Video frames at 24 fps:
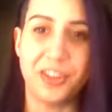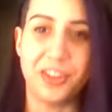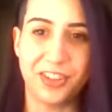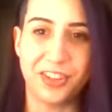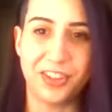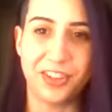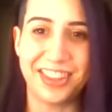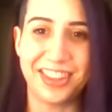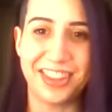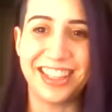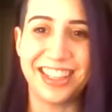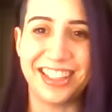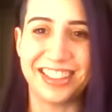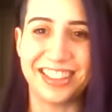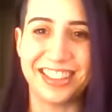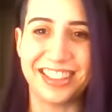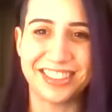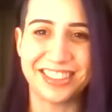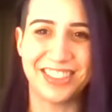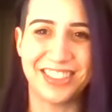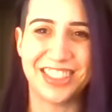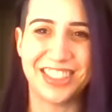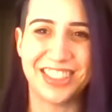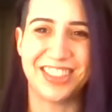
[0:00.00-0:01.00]

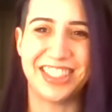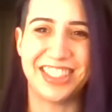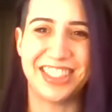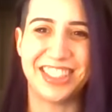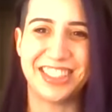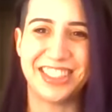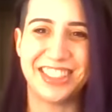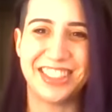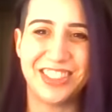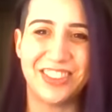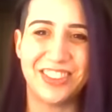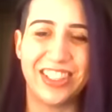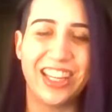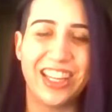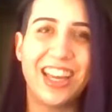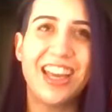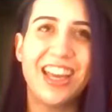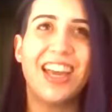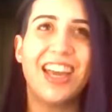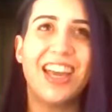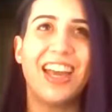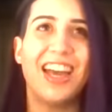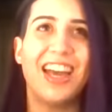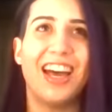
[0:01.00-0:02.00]
things Mixed Blood is doing,
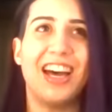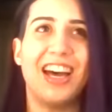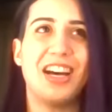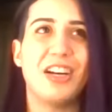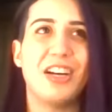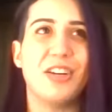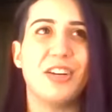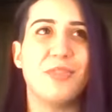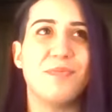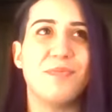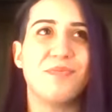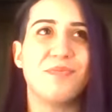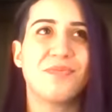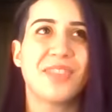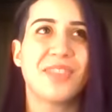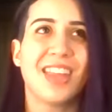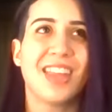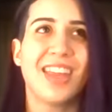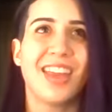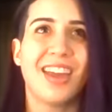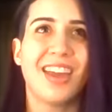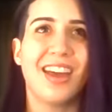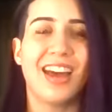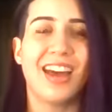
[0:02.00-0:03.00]

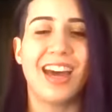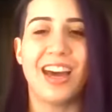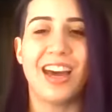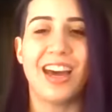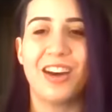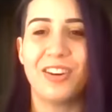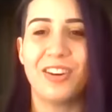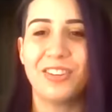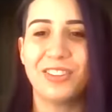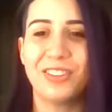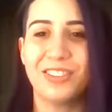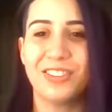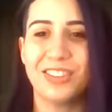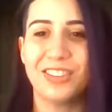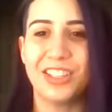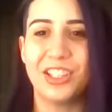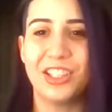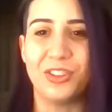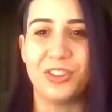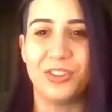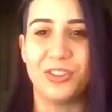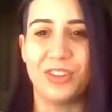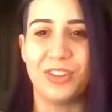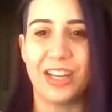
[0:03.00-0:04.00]
how
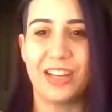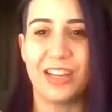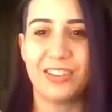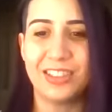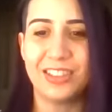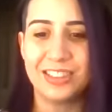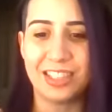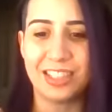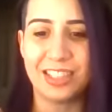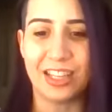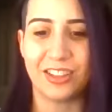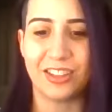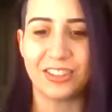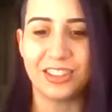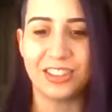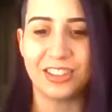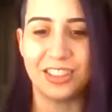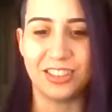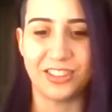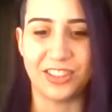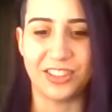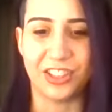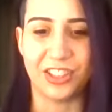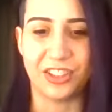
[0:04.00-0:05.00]
does housing
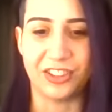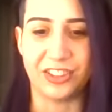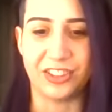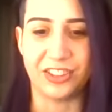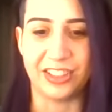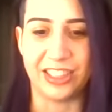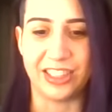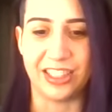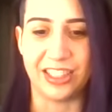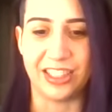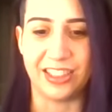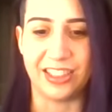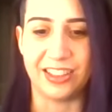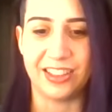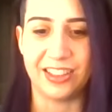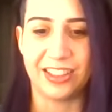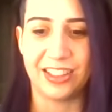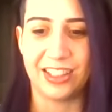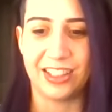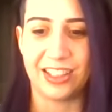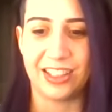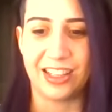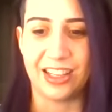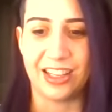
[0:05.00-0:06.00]
insecurity
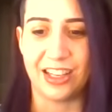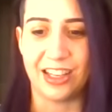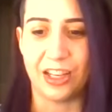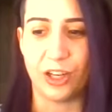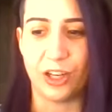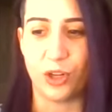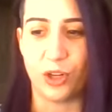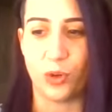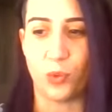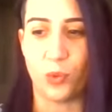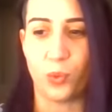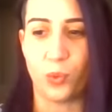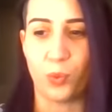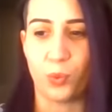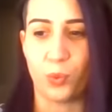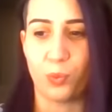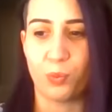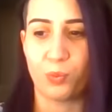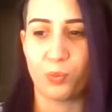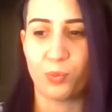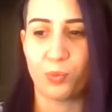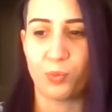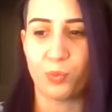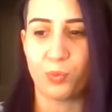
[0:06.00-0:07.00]

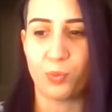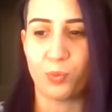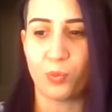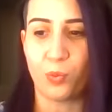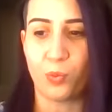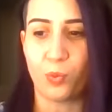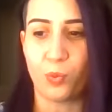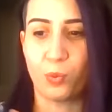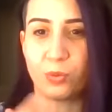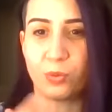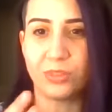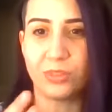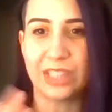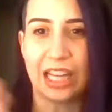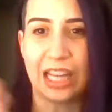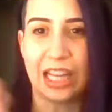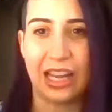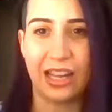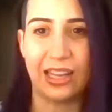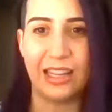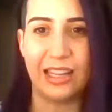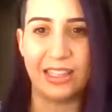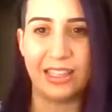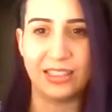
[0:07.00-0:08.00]

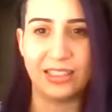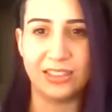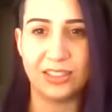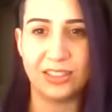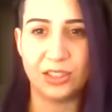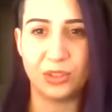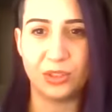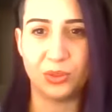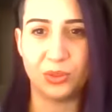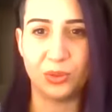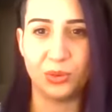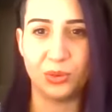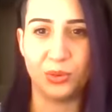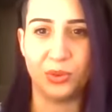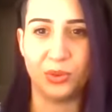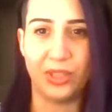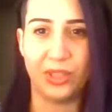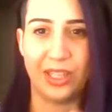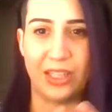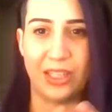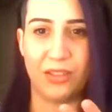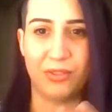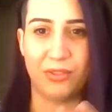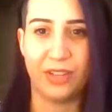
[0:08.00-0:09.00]
tie into
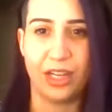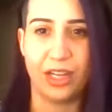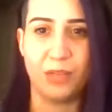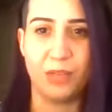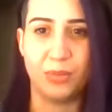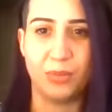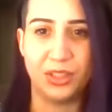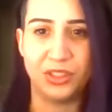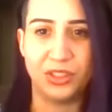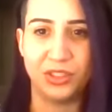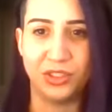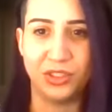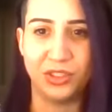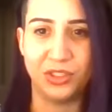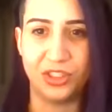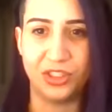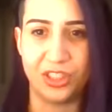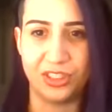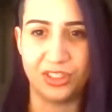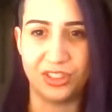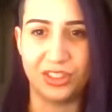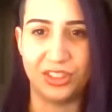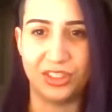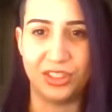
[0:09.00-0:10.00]
environmental
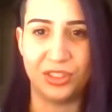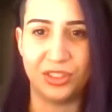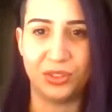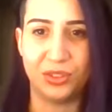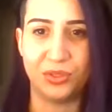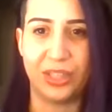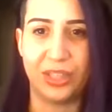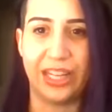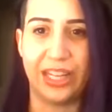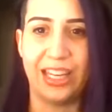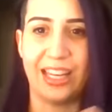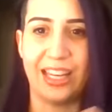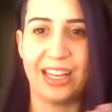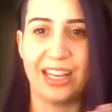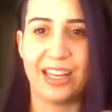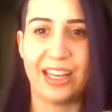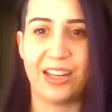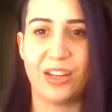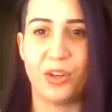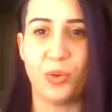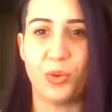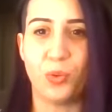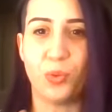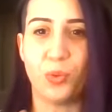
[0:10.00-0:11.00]
justice, right?
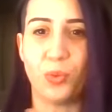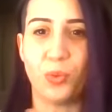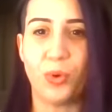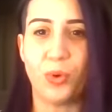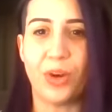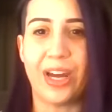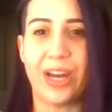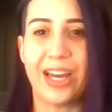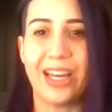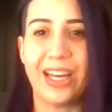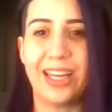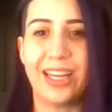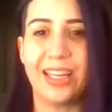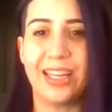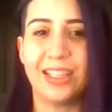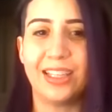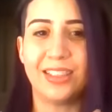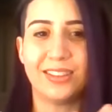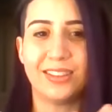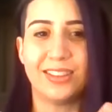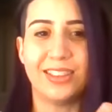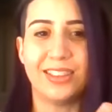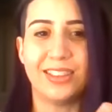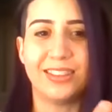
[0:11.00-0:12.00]

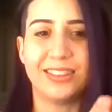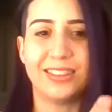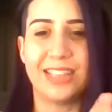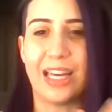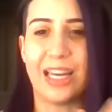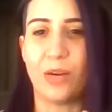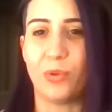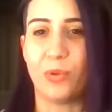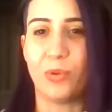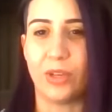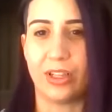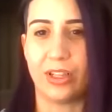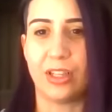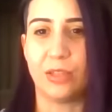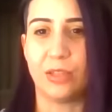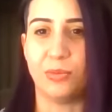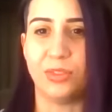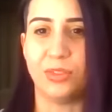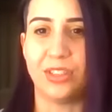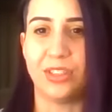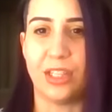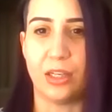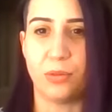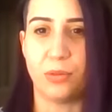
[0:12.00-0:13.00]
Why is that what
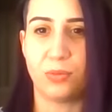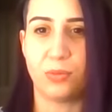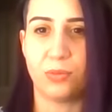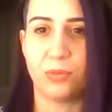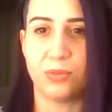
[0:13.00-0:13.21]
comes up?